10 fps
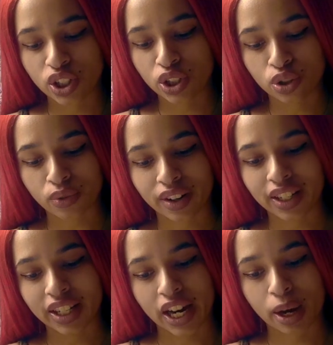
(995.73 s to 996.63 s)

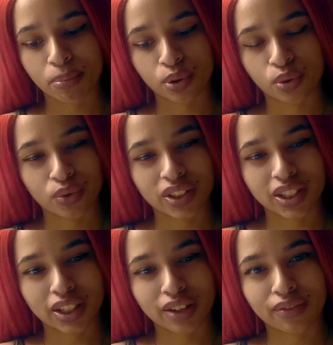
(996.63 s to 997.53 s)
Surrounding
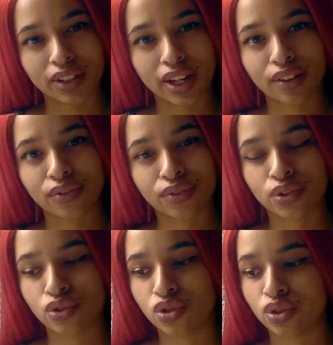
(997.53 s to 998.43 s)
Capricorn's love life in
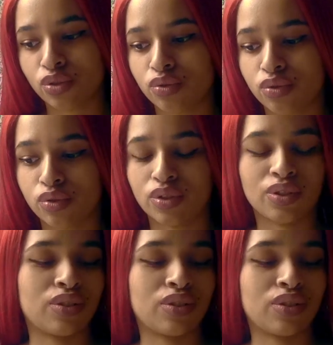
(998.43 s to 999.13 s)
June.